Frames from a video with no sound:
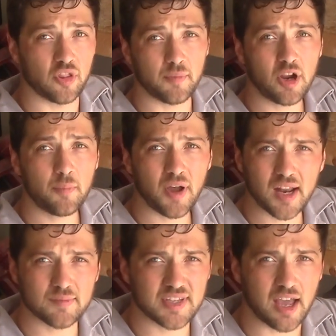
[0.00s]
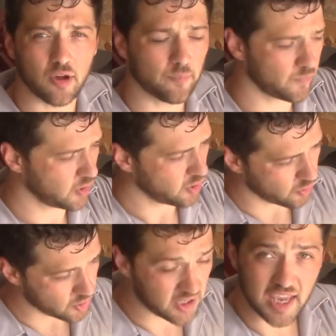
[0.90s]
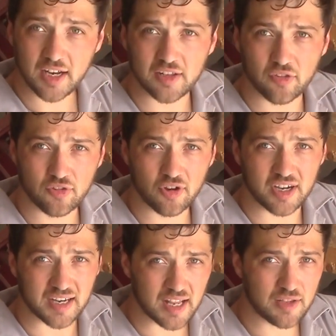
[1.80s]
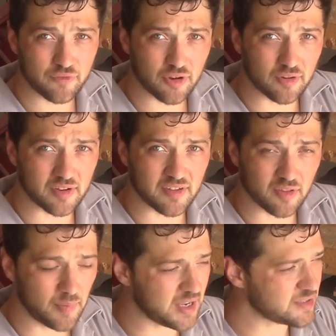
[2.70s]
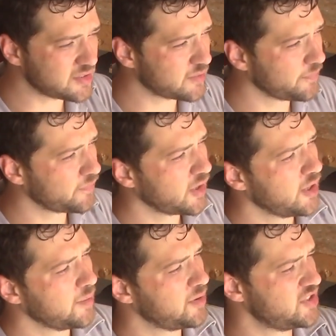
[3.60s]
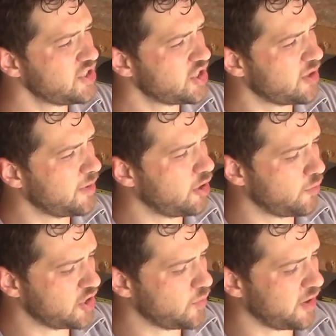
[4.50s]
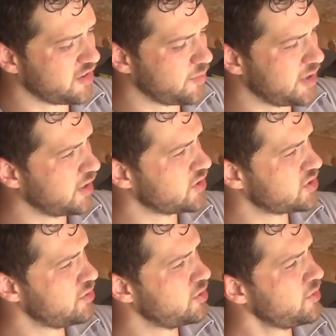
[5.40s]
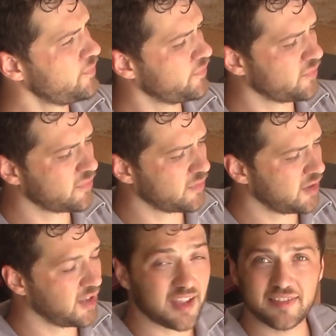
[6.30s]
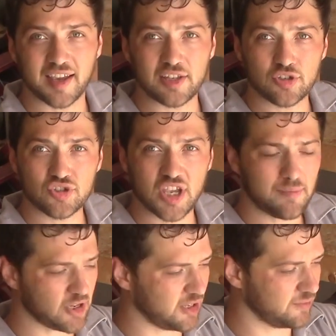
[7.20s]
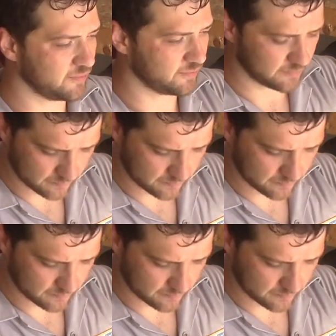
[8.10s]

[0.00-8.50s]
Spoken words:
When the mirror bottoms out, or you can't insert it any further into the base, position the mirror where you want it to be on the scooter and tighten your jam nut.